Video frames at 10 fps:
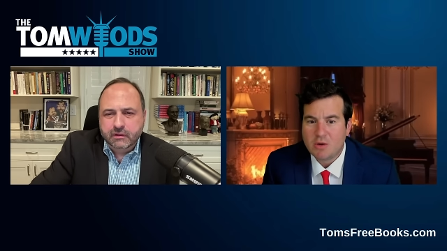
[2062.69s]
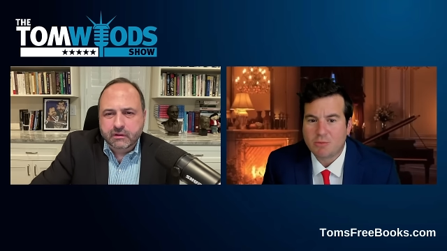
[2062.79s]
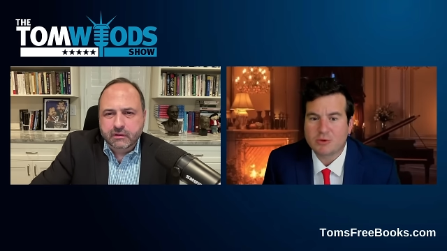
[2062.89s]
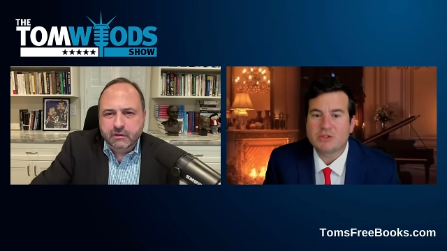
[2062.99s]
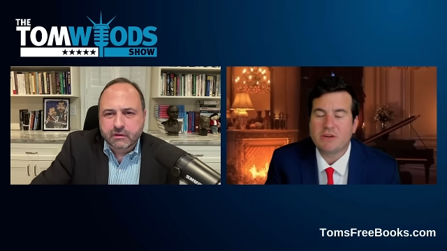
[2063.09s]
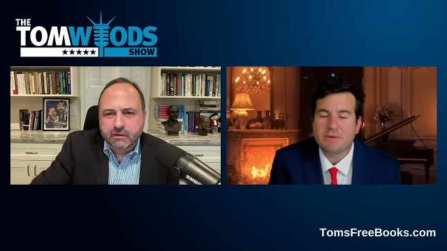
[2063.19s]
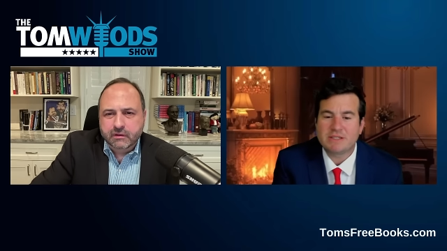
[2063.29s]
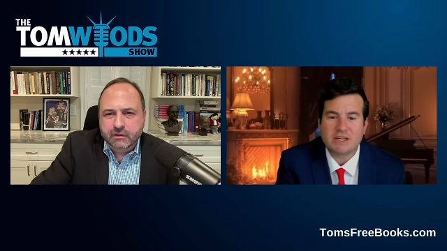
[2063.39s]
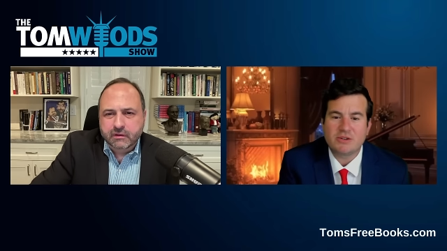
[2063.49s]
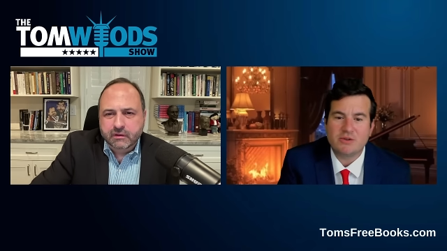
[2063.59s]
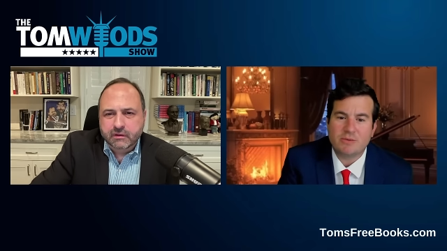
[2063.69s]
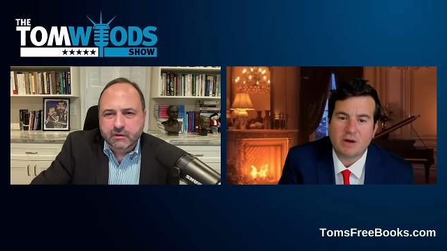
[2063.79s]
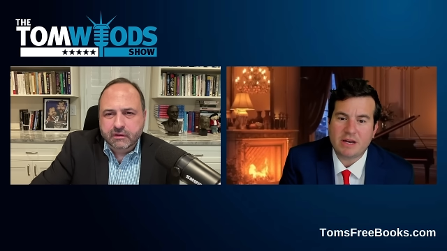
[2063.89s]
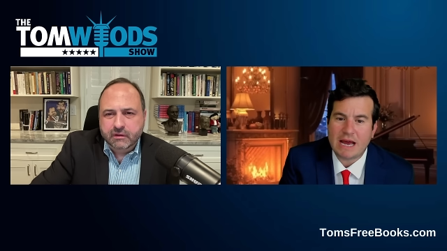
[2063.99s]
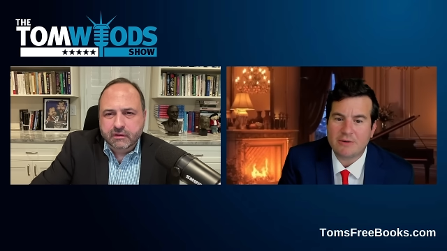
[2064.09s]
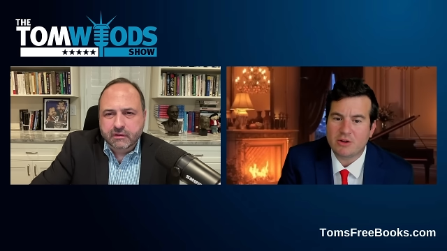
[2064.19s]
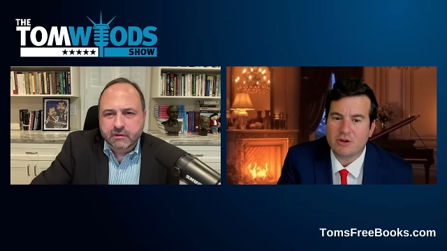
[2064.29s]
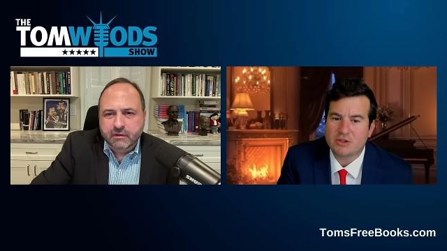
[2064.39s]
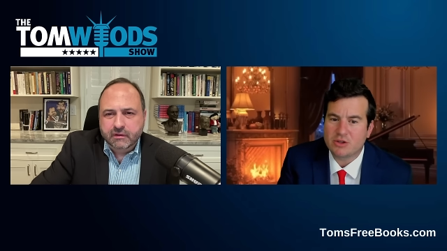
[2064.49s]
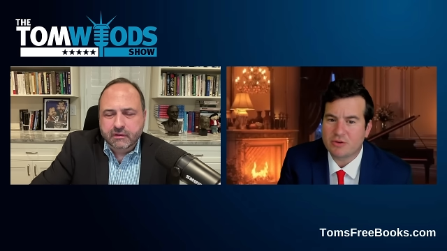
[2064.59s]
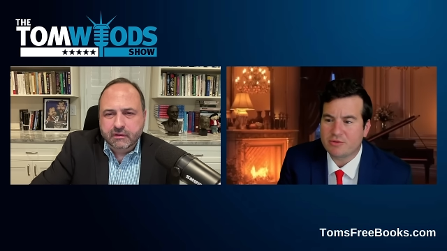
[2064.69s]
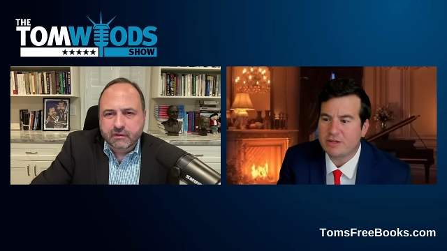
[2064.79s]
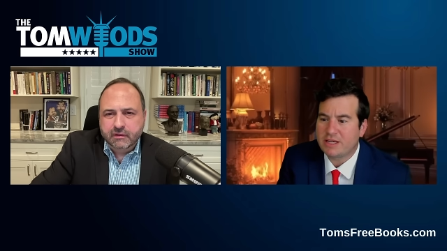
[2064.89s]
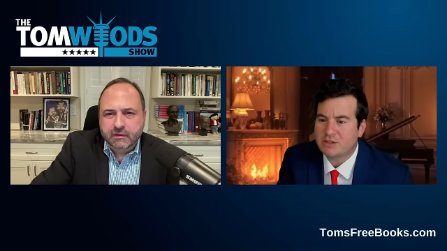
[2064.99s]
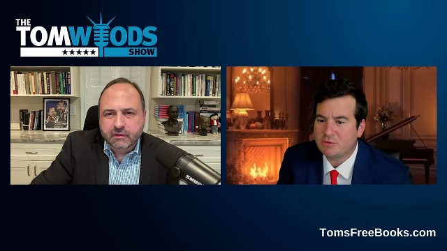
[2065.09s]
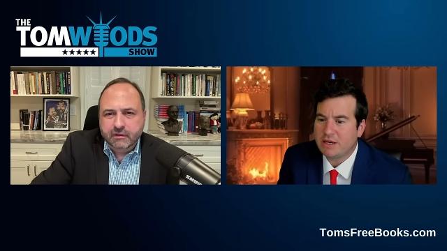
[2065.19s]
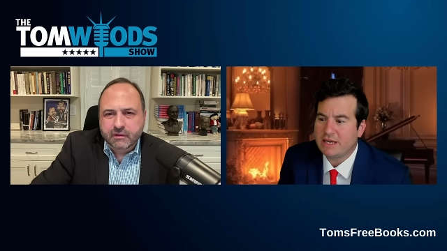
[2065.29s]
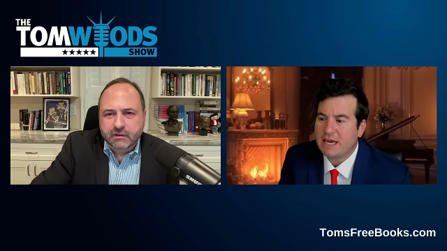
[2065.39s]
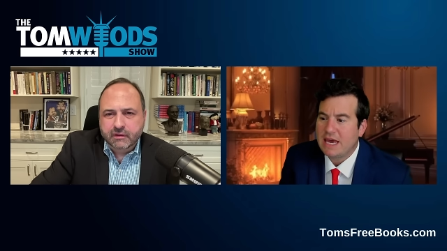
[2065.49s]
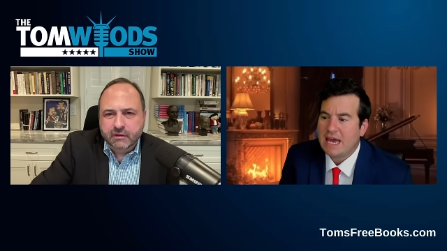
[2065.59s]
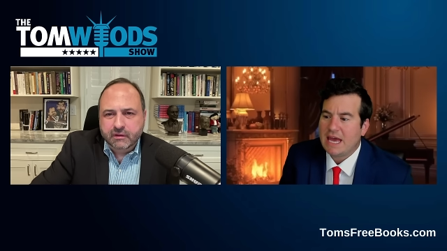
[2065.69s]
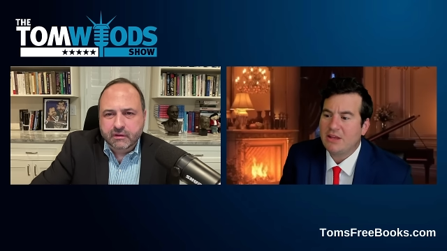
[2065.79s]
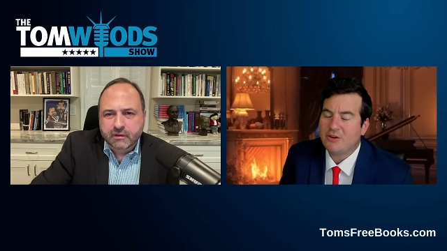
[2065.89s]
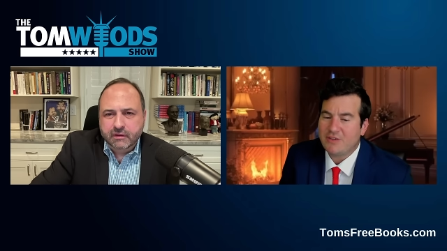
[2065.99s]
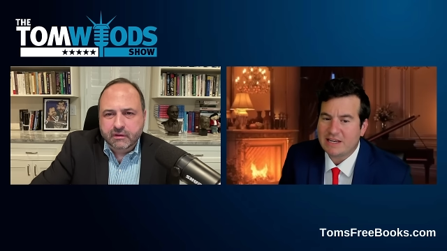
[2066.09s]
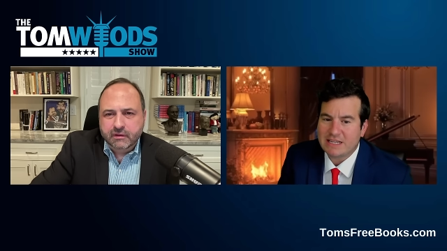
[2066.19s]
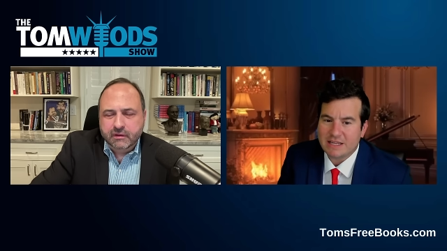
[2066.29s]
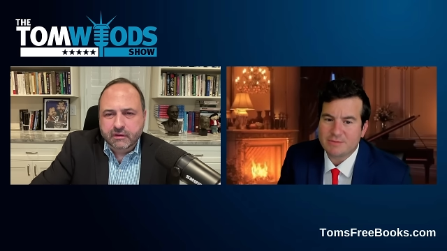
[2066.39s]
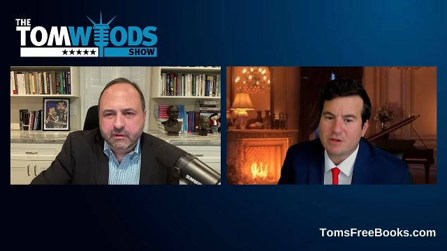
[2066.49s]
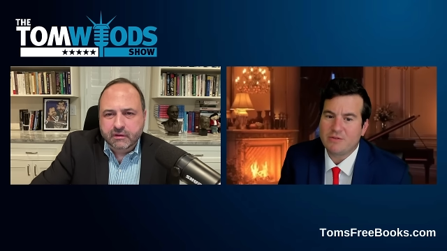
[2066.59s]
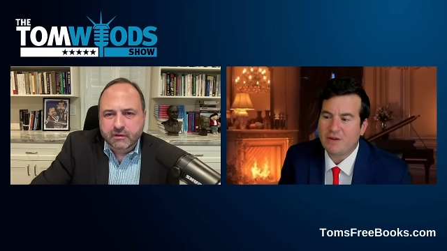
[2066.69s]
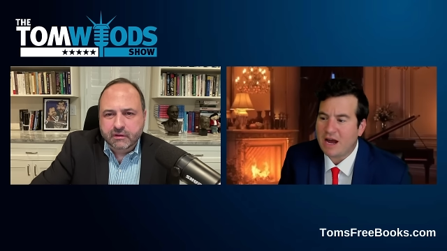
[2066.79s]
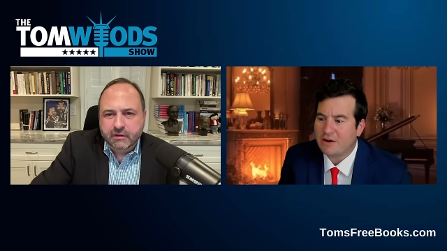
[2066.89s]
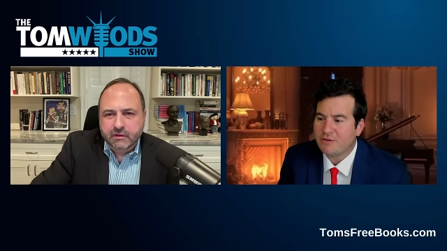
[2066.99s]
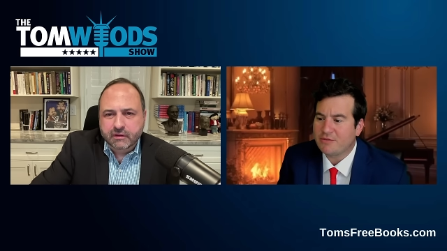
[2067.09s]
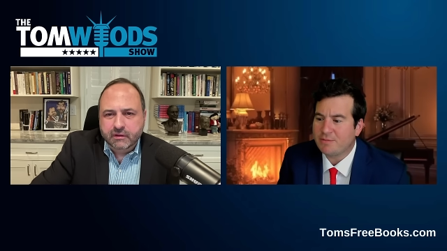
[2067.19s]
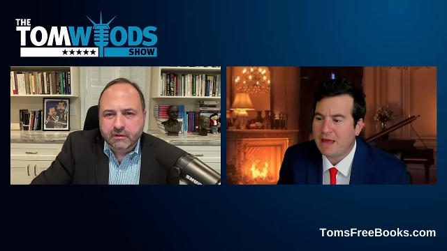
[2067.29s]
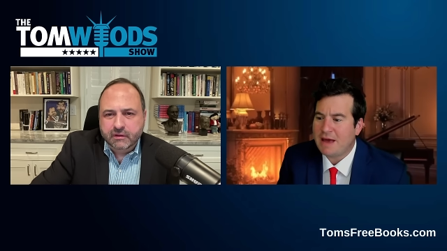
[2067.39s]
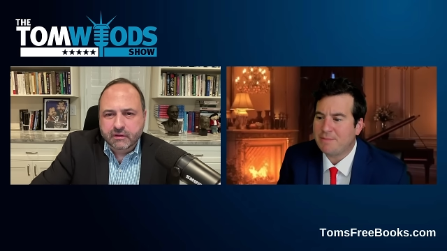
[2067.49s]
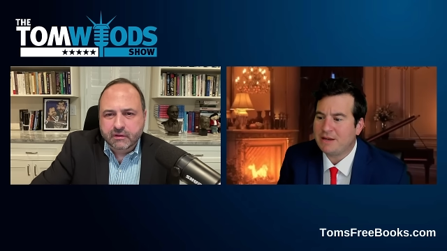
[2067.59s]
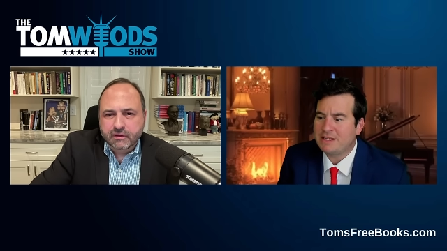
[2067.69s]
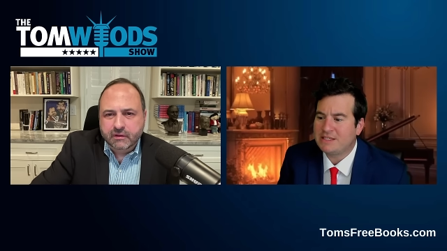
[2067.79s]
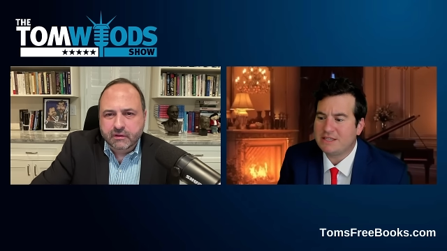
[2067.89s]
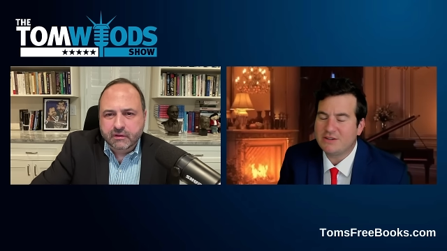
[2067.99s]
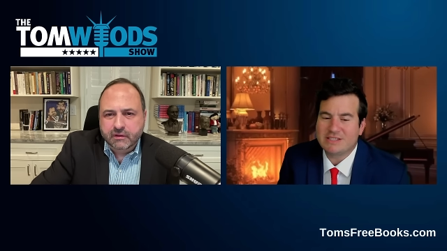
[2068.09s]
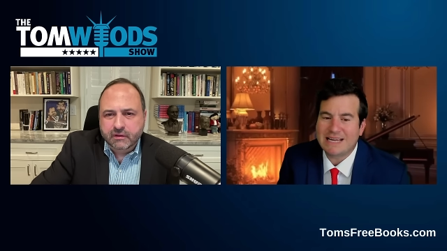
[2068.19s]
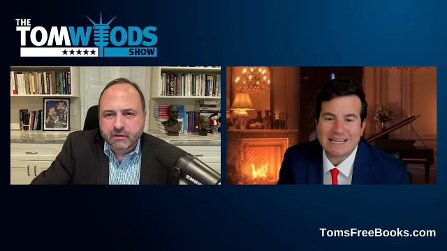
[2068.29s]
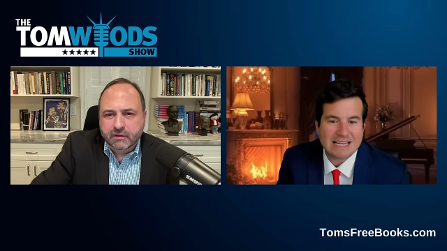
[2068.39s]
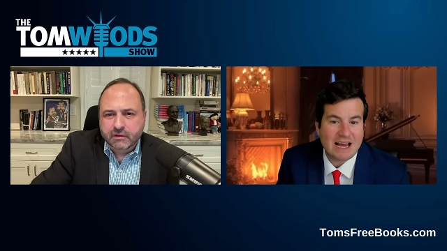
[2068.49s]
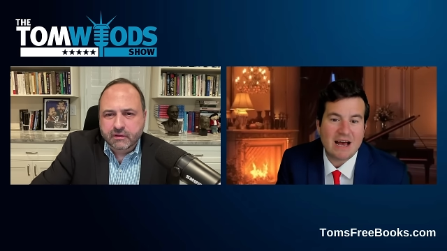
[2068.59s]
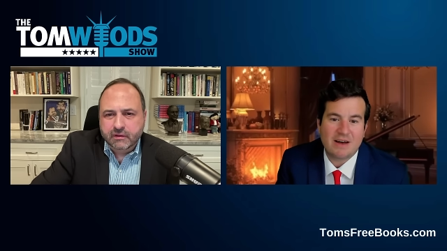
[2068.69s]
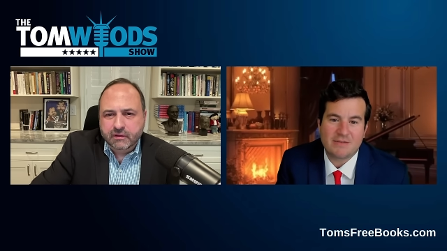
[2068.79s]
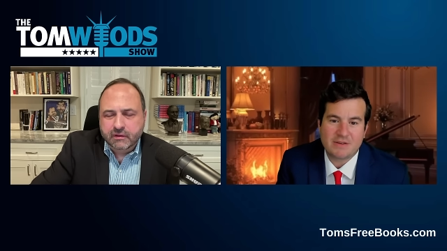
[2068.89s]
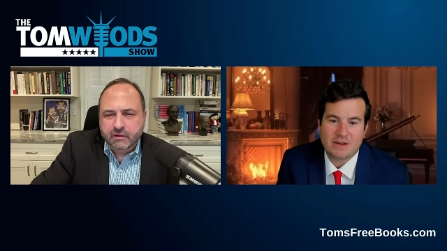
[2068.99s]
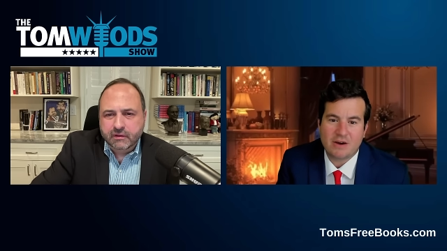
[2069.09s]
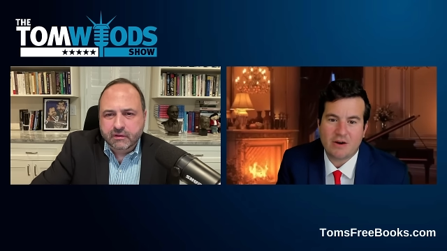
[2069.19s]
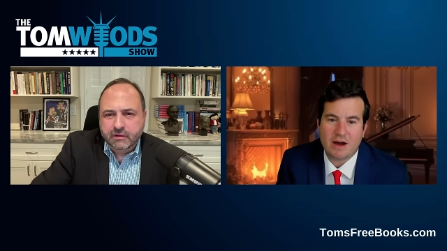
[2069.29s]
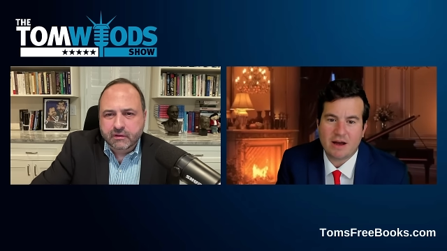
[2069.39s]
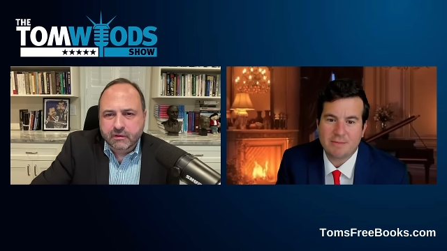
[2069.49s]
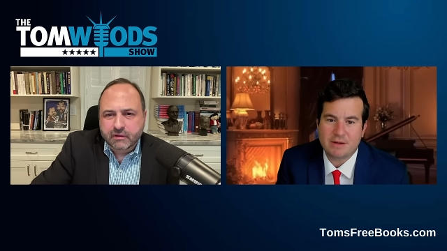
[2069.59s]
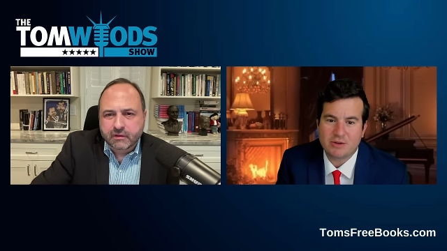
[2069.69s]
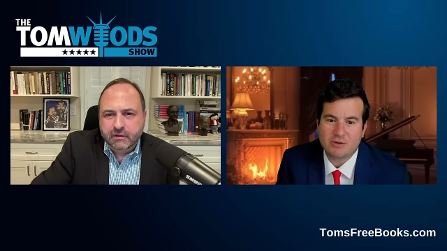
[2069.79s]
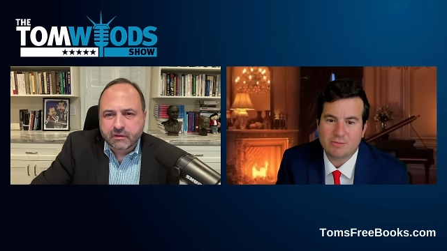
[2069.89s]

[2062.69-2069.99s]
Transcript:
Speaker 1: more stuff because I do a, an hour long show three nights a week you know, I've had clips go viral from that, but it's still, it's not enough. You know, I, I, mean, you're